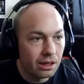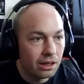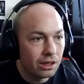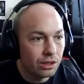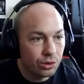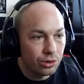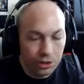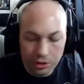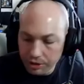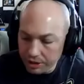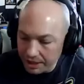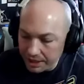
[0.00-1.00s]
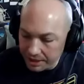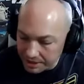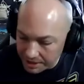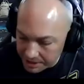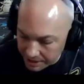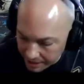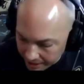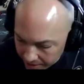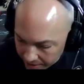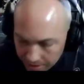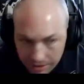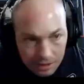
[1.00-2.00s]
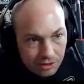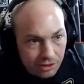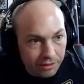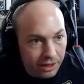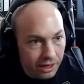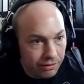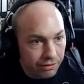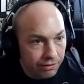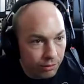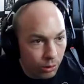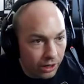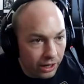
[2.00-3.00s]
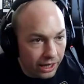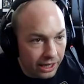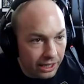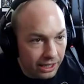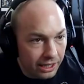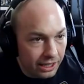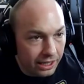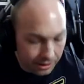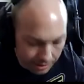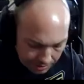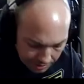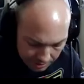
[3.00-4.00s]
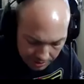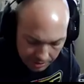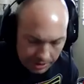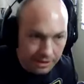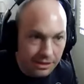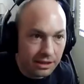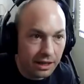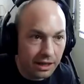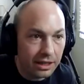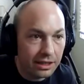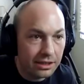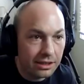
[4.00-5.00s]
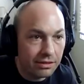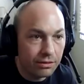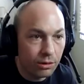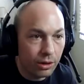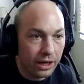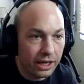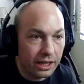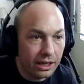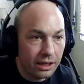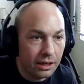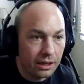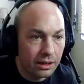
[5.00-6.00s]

you could instead, so I've got 480, it's not 480